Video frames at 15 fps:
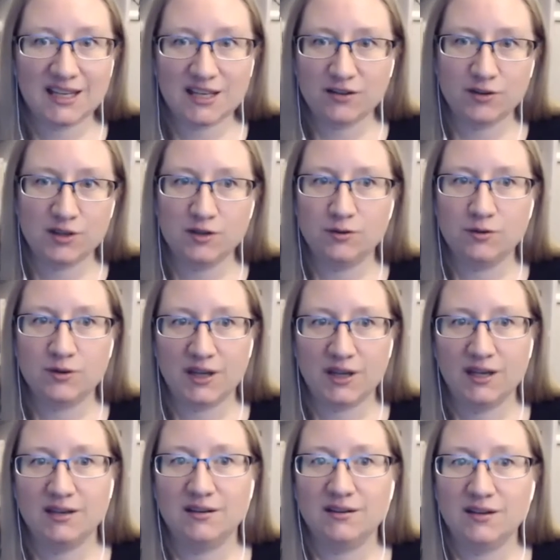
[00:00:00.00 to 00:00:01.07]
you
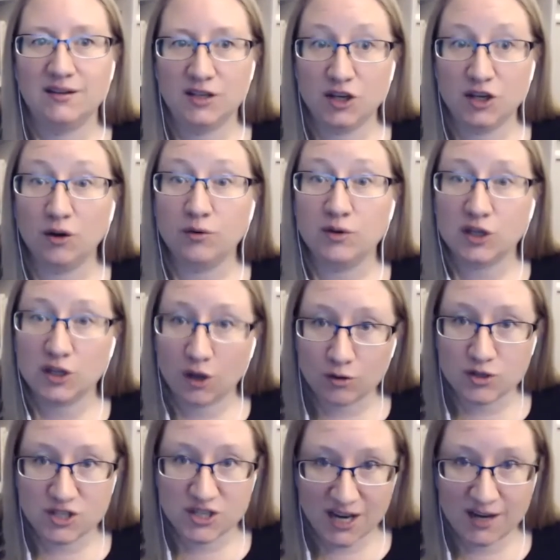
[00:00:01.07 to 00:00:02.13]
can,
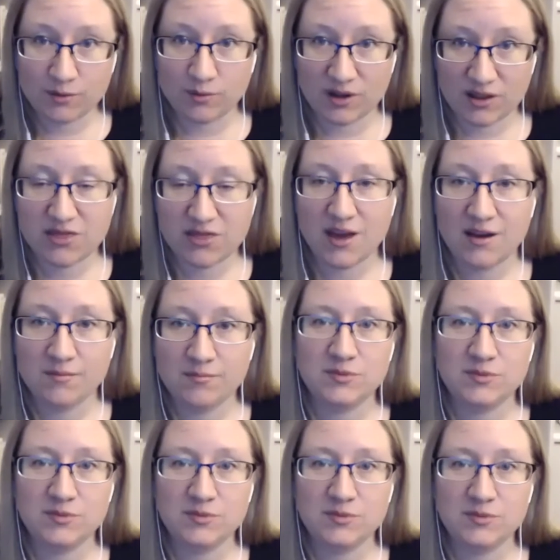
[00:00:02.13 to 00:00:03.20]
negotiate with them
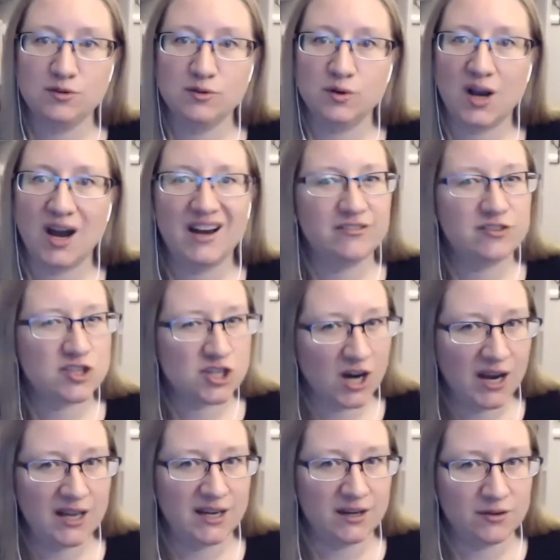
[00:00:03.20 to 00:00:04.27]
to kind of
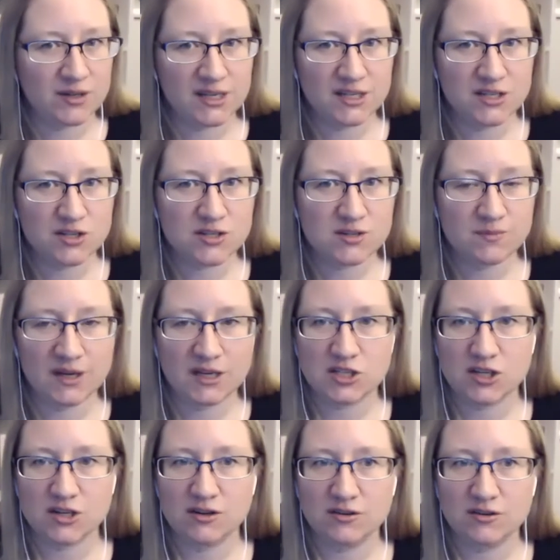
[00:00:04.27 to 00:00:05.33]
try it out and just make
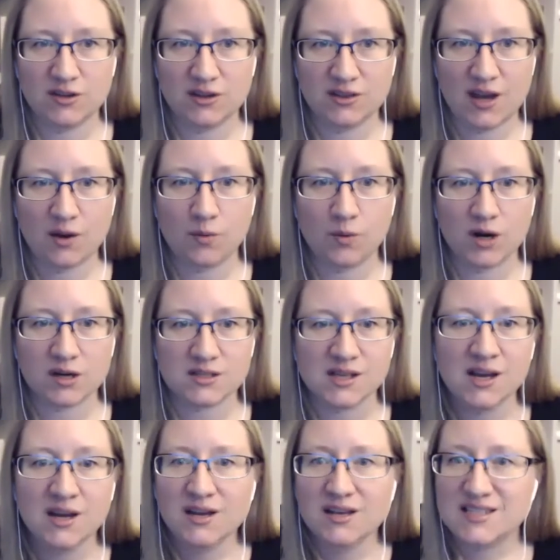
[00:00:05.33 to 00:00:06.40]
sure that that works.
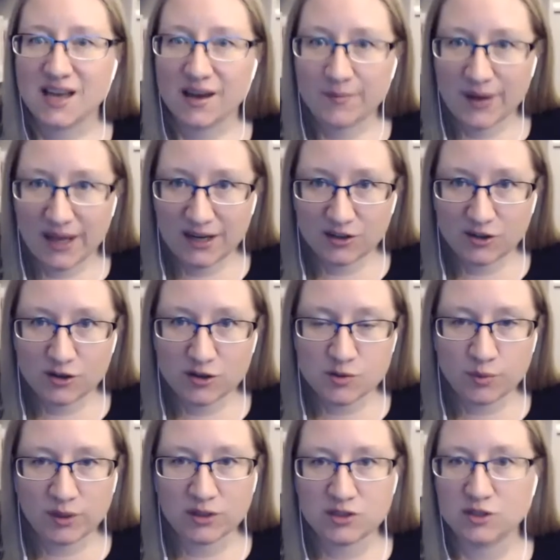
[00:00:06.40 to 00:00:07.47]
Some editors
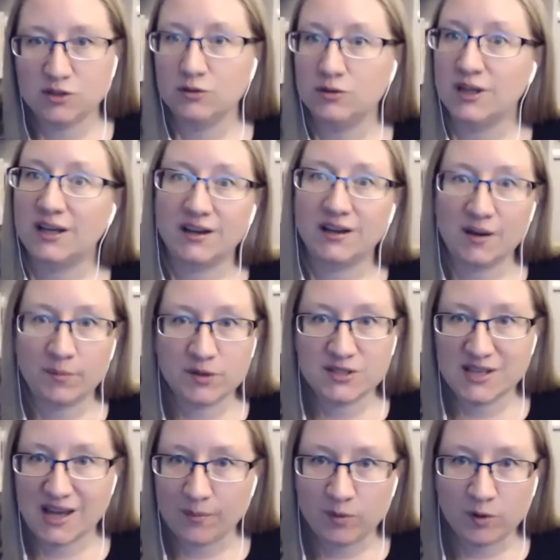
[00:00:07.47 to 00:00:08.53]
will do like a couple
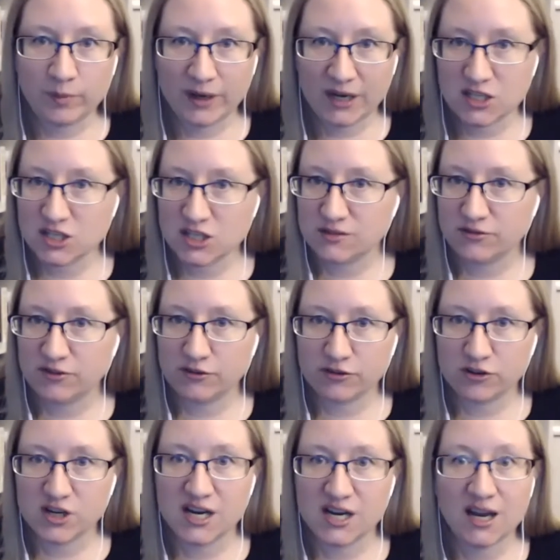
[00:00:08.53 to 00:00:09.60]
sample pages for
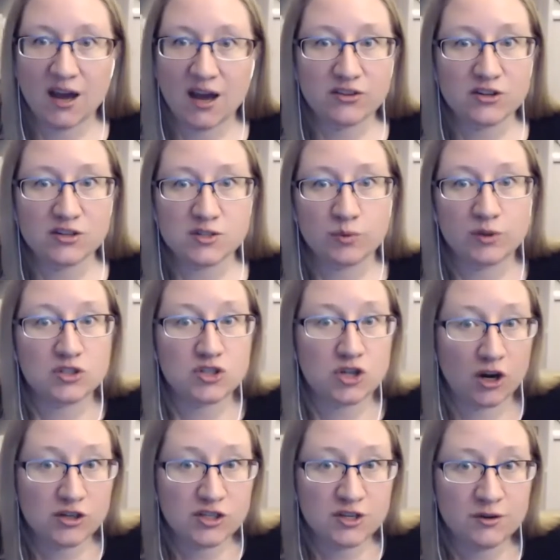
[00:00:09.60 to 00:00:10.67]
free. Others will
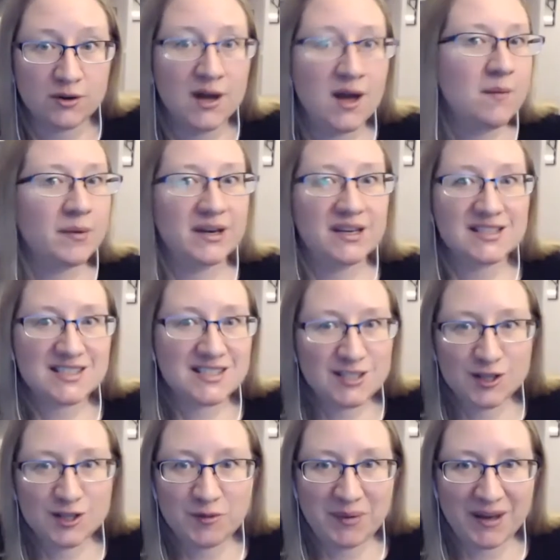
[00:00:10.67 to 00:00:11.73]
charge you, but it's
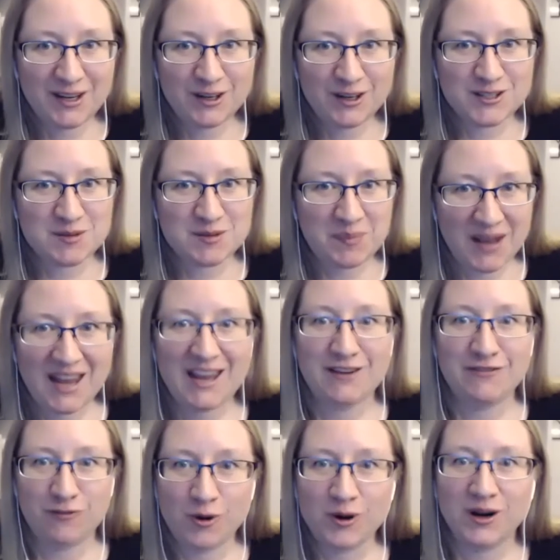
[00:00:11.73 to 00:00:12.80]
still better to pay
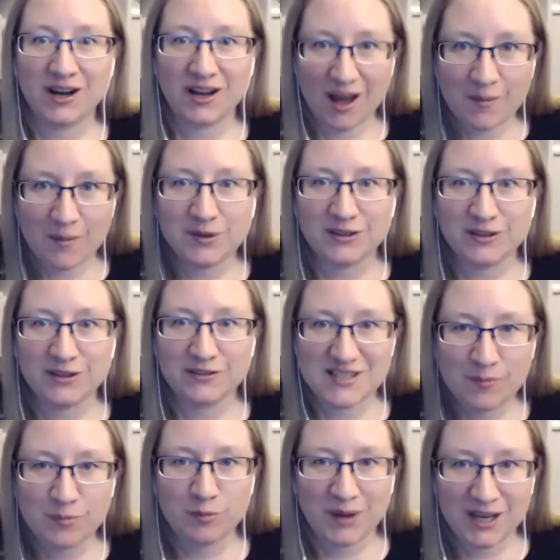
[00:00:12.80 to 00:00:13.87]
for a couple of
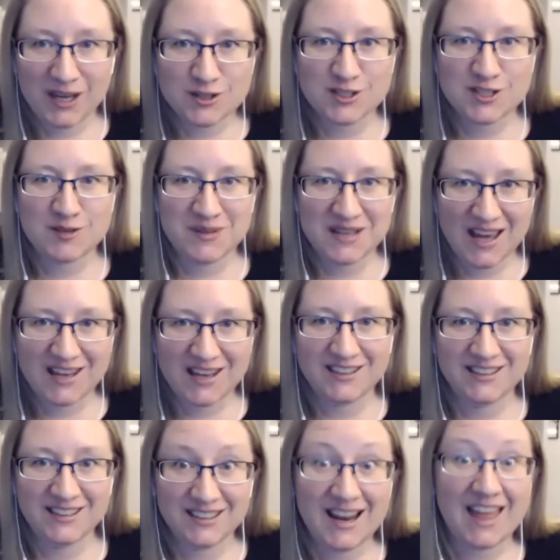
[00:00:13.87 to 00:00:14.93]
sample pages to be
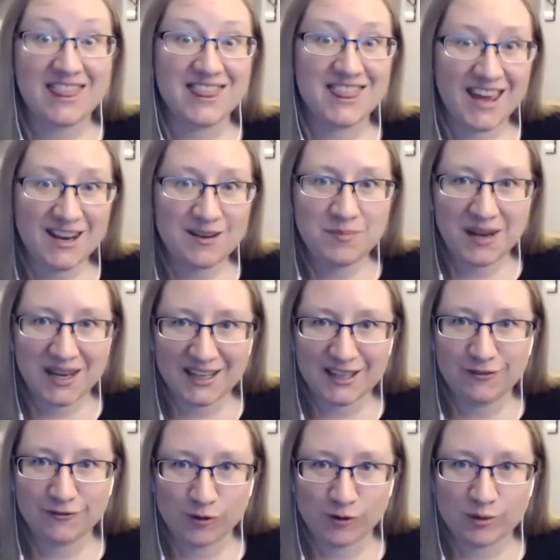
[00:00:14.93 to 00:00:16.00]
edited and then make an
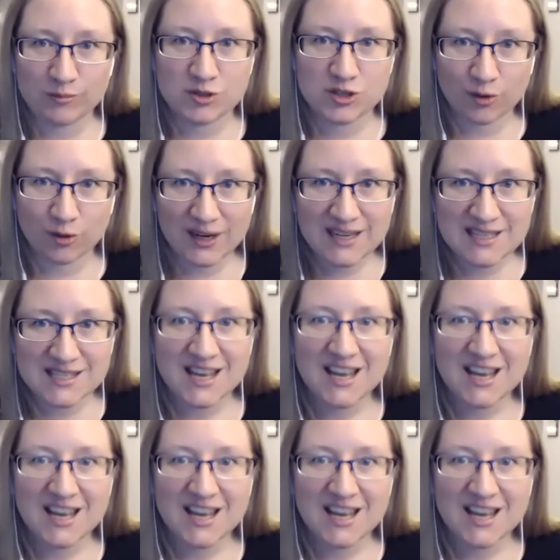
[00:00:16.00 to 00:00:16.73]
informed choice